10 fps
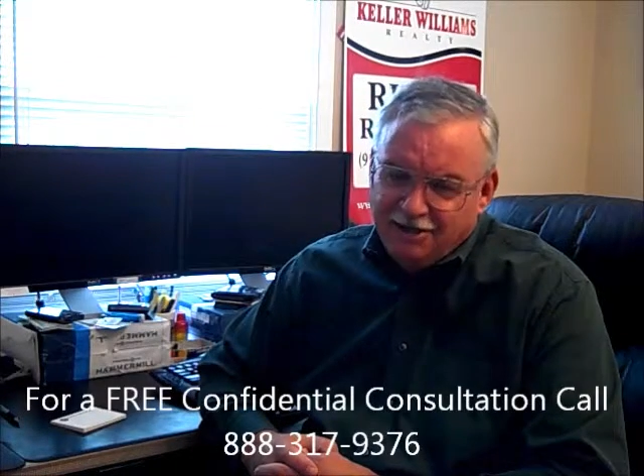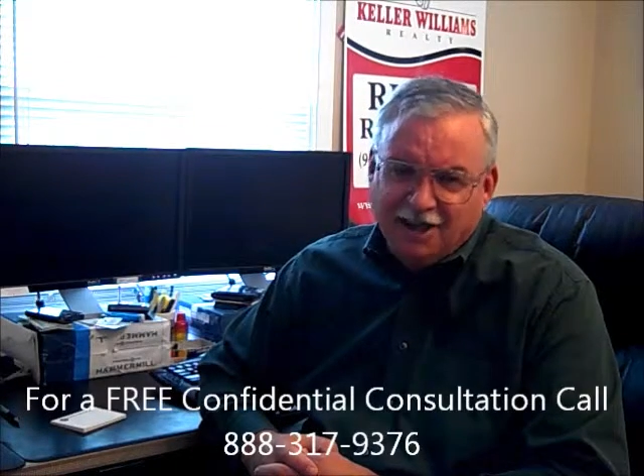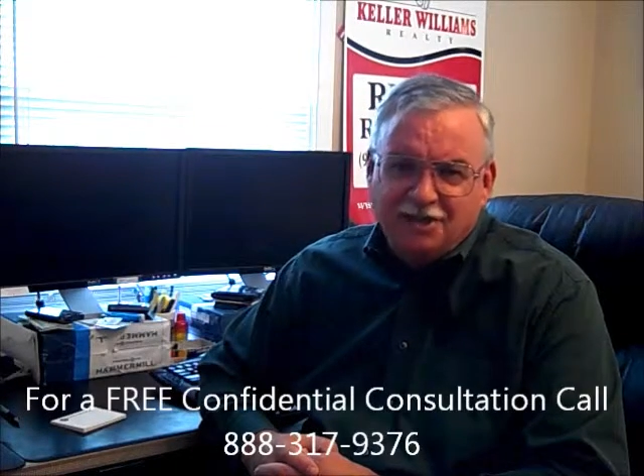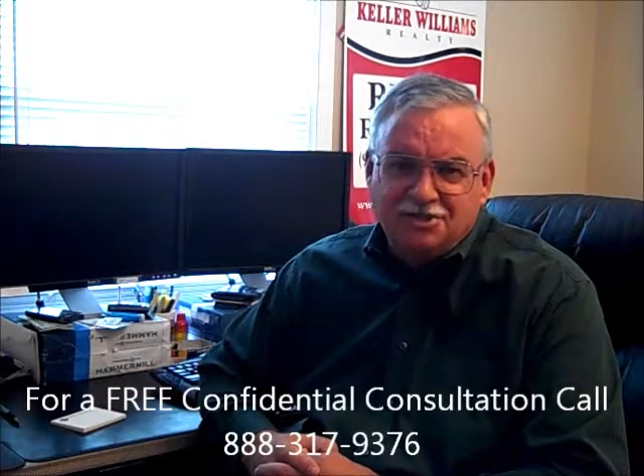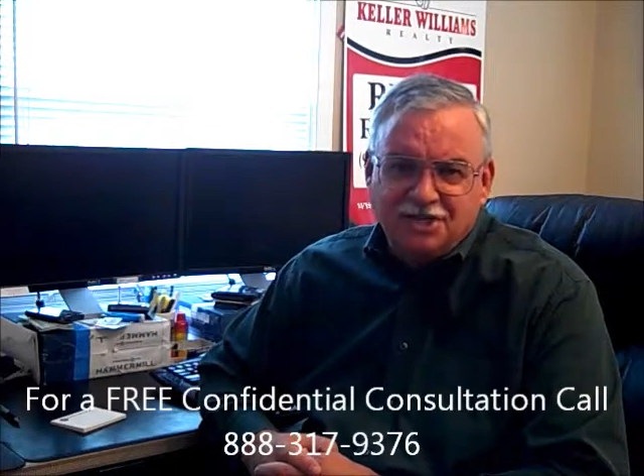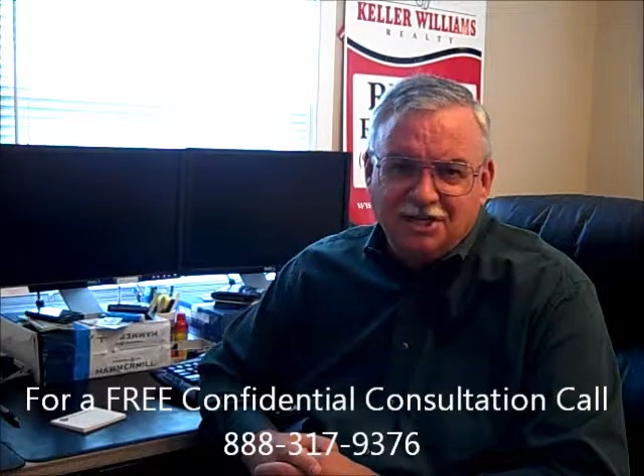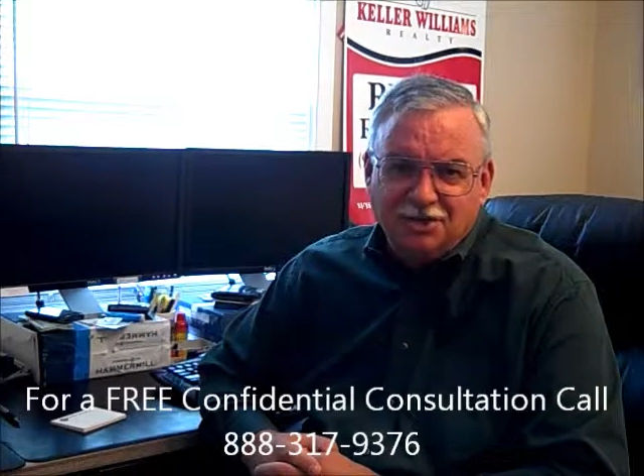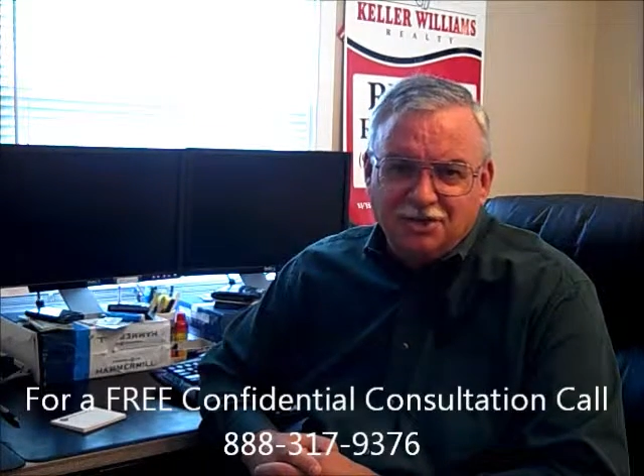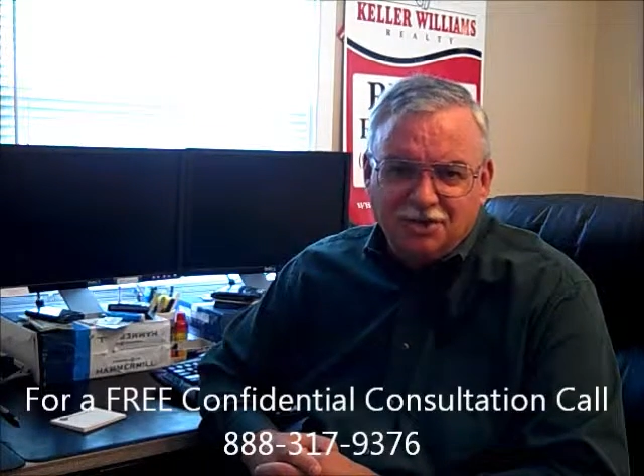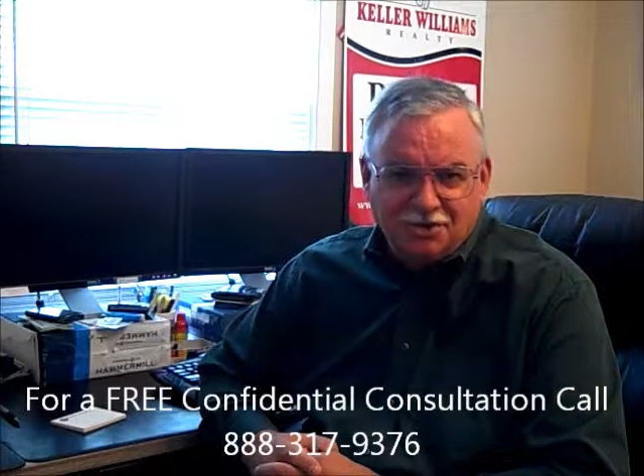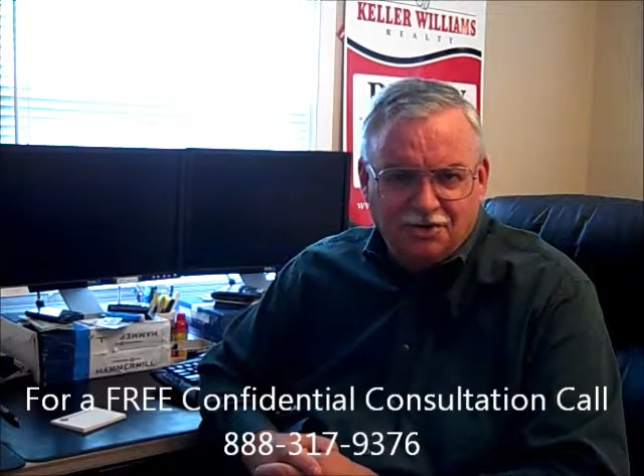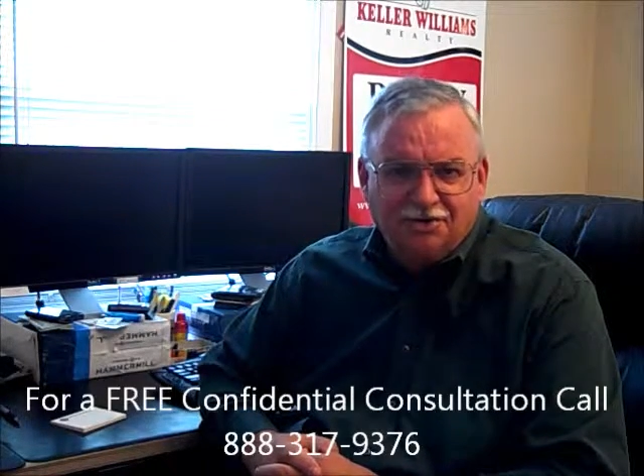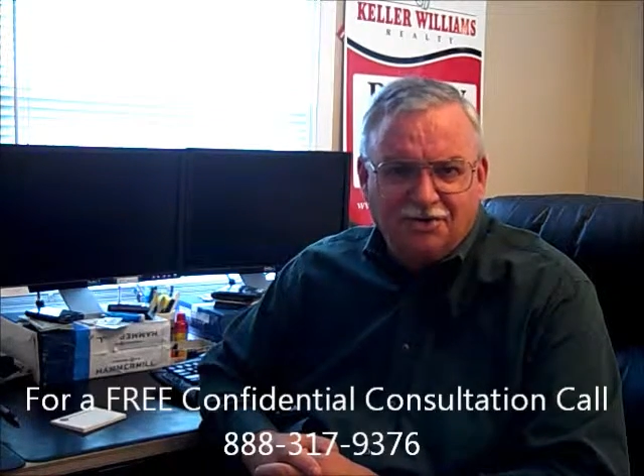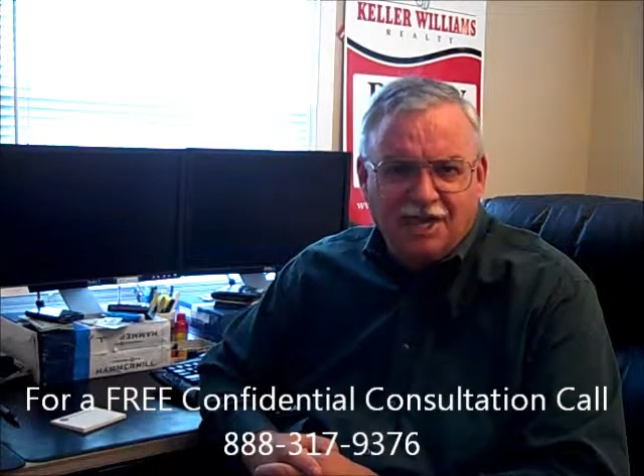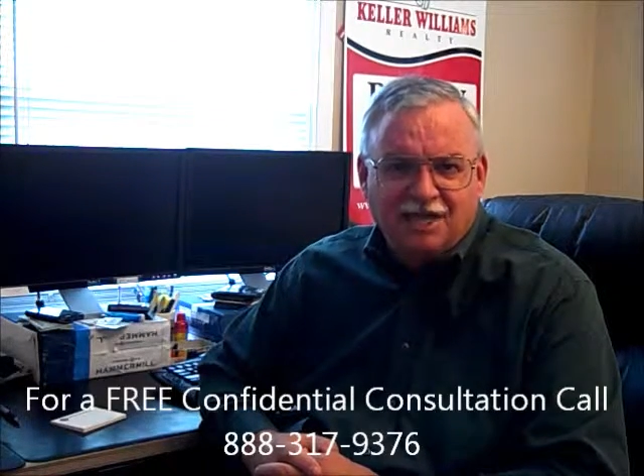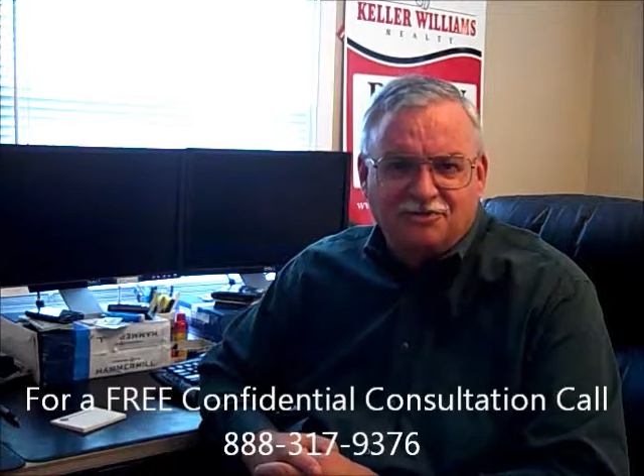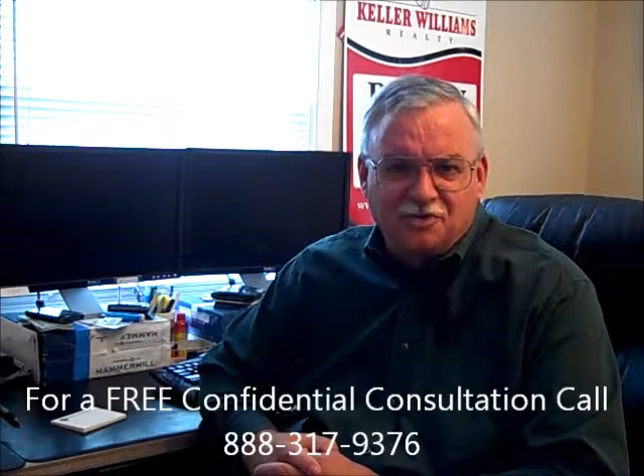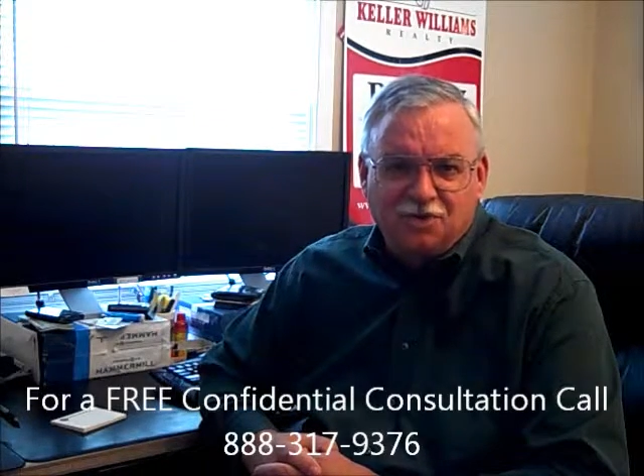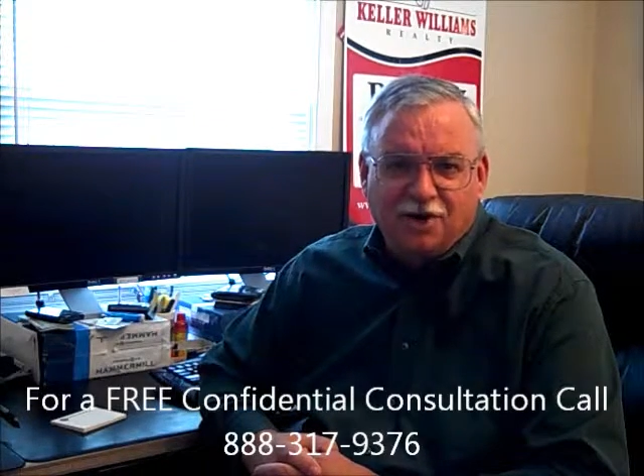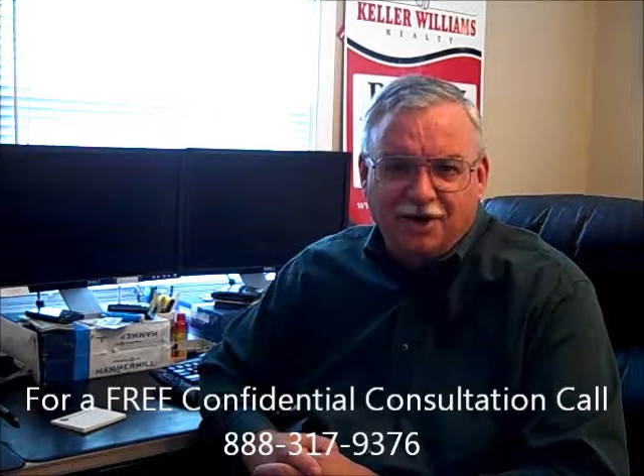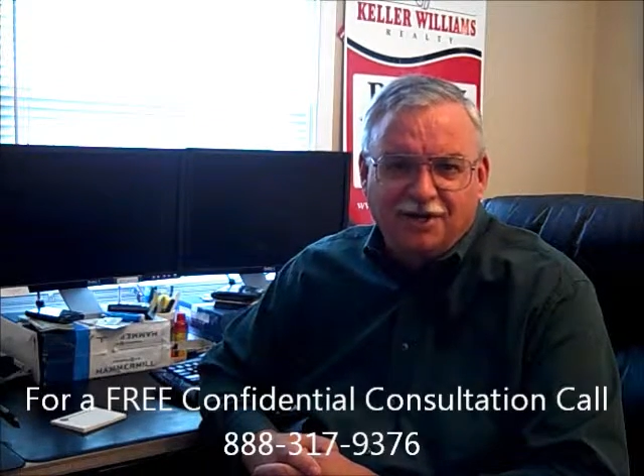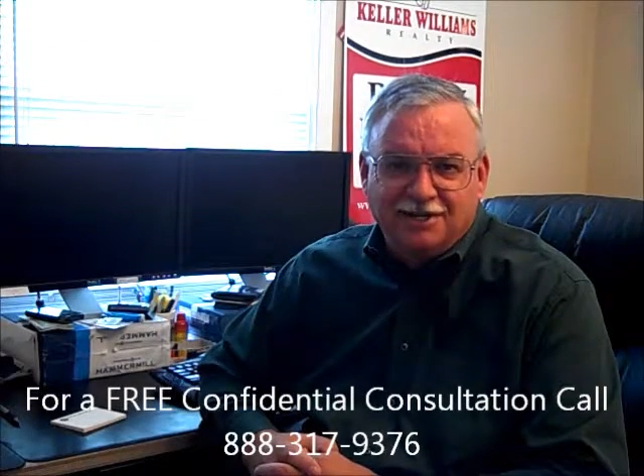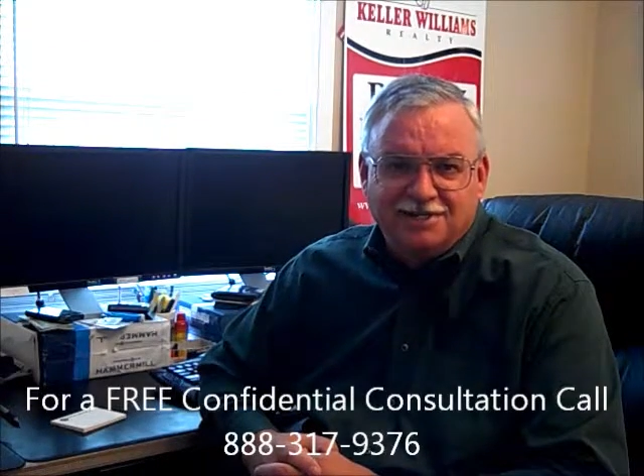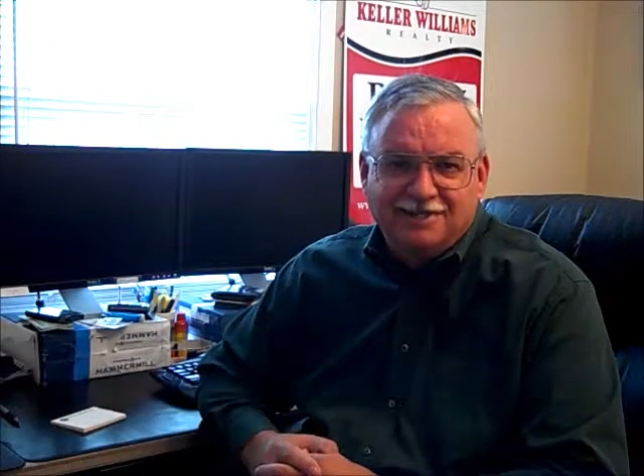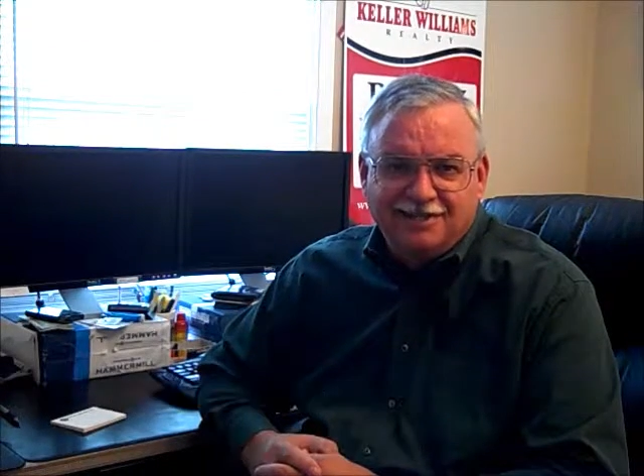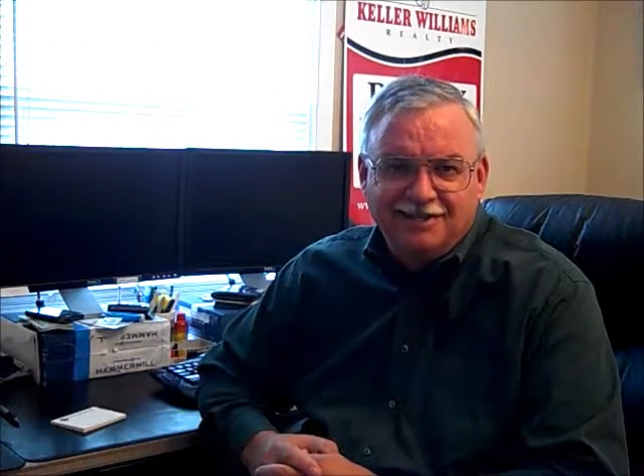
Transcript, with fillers: I'll see you soon. Thanks for joining us.